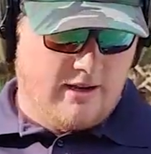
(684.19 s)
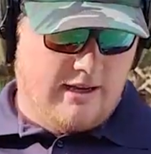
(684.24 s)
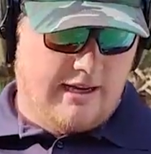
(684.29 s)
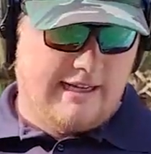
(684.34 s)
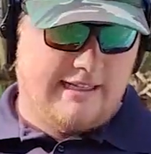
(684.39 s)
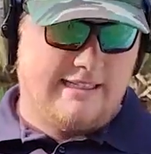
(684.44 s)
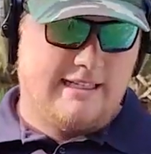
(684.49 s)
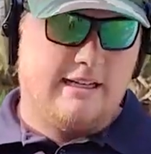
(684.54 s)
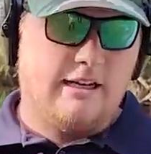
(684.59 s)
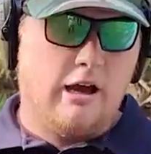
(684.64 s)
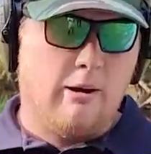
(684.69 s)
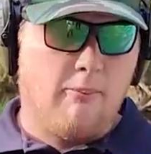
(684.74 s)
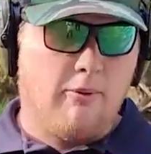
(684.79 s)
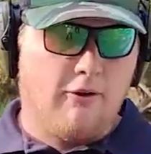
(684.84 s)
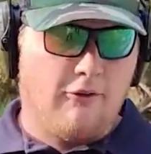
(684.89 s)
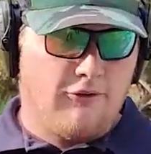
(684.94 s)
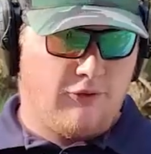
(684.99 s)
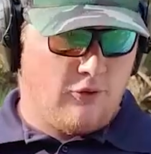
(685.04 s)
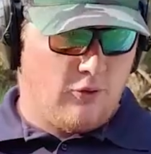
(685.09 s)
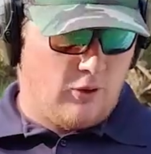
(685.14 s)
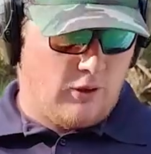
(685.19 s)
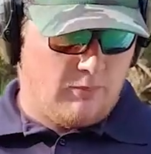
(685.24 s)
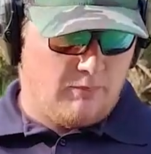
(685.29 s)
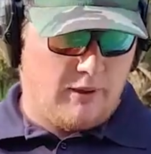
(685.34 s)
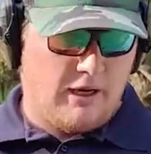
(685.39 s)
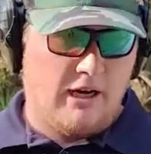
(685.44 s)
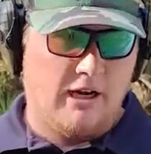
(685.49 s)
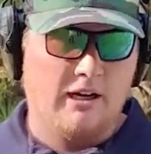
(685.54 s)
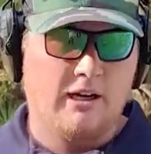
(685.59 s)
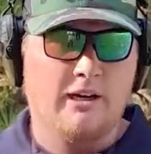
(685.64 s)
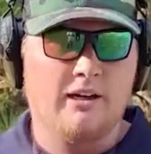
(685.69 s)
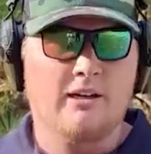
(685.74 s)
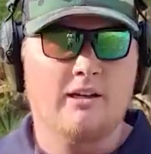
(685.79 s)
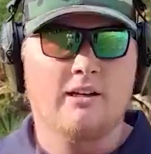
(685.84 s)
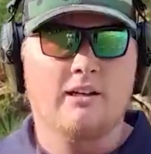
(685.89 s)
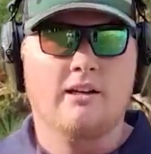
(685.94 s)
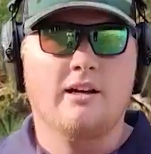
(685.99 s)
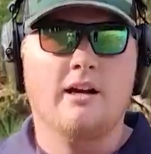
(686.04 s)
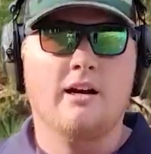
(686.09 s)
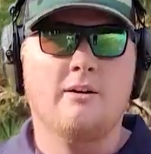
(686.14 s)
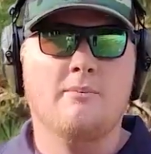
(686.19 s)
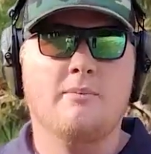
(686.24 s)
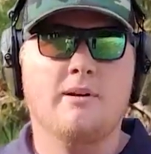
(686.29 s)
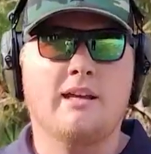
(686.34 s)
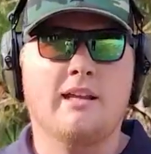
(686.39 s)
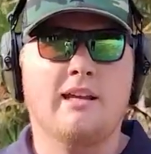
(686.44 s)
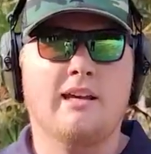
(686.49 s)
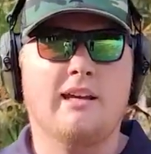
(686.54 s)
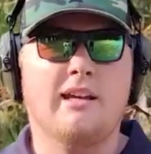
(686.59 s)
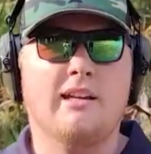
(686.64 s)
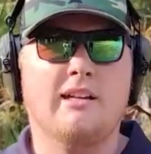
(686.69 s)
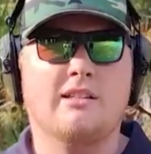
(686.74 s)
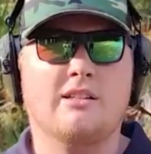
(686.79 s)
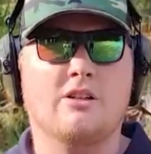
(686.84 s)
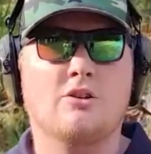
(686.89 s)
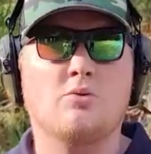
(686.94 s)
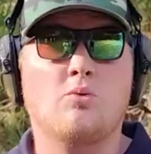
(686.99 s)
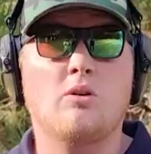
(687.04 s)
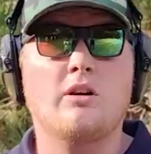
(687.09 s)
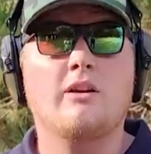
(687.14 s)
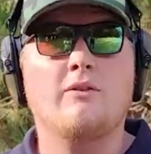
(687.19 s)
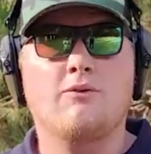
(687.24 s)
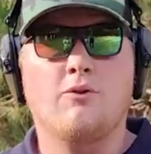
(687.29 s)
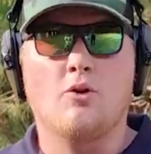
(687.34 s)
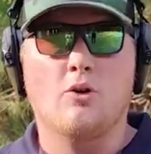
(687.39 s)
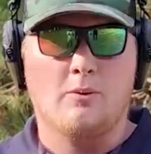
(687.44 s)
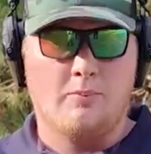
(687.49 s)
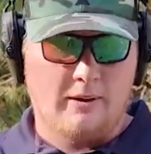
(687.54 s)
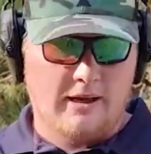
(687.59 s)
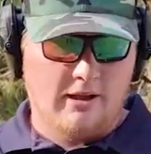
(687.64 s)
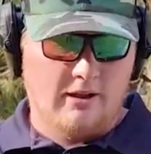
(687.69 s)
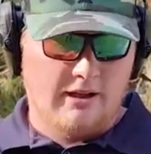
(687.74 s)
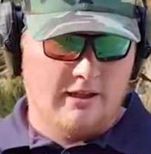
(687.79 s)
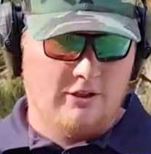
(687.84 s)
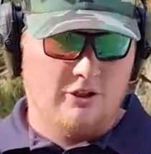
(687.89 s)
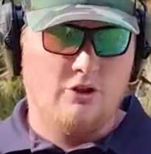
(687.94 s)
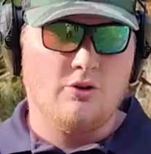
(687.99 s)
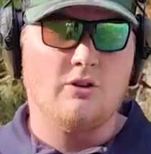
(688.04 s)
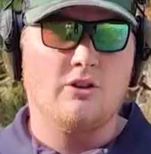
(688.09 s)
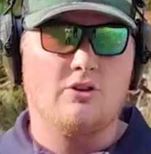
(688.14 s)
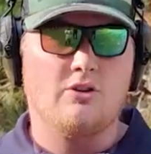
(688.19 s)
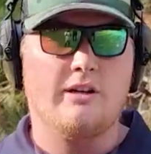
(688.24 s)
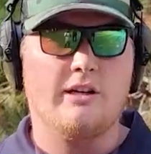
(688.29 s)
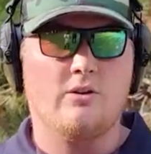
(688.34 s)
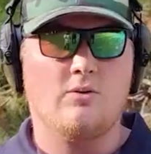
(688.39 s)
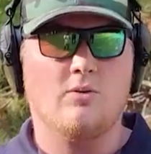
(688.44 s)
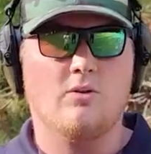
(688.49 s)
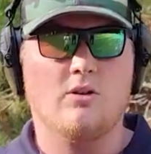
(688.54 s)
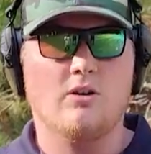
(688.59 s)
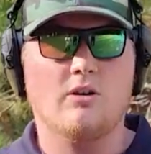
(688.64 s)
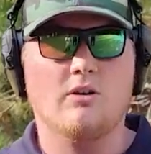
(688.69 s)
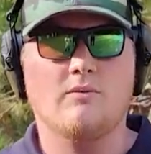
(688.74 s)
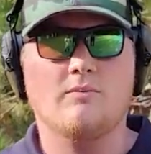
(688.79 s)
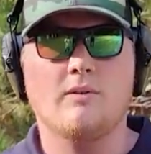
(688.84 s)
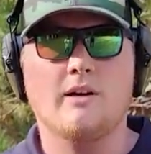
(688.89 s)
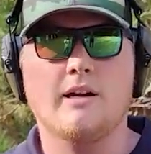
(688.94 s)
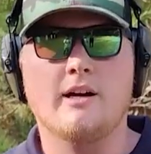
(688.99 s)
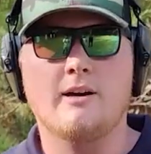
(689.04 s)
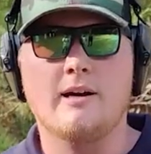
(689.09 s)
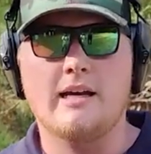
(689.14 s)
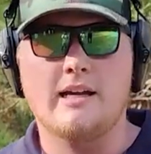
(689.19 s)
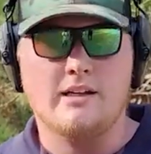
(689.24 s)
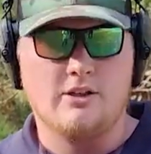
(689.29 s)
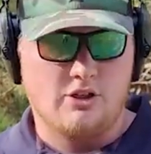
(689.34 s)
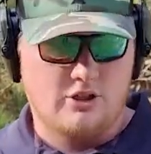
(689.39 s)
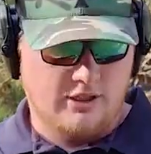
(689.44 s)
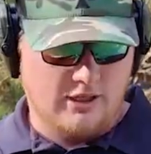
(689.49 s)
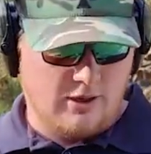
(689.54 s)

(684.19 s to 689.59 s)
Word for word: It's a number four buck um, and it's a 24 pellet, two and three quarter uh, inch.